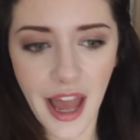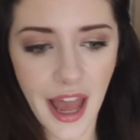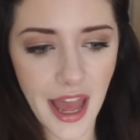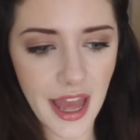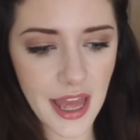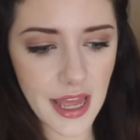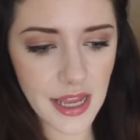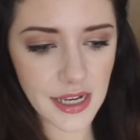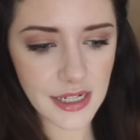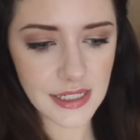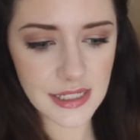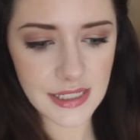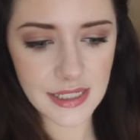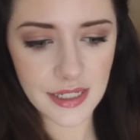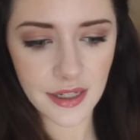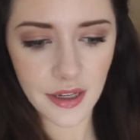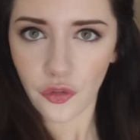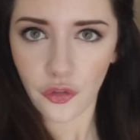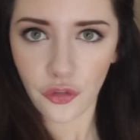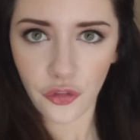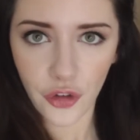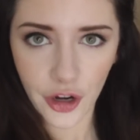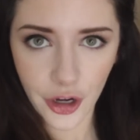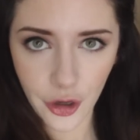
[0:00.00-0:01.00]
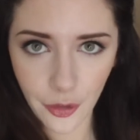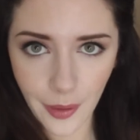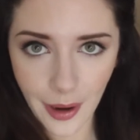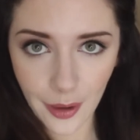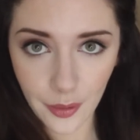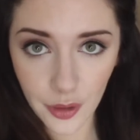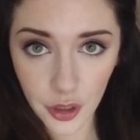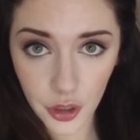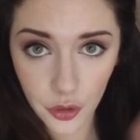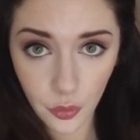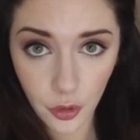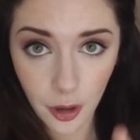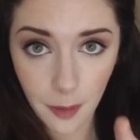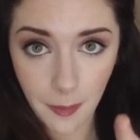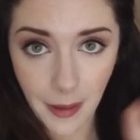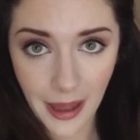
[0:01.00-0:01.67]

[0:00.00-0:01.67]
and figure out your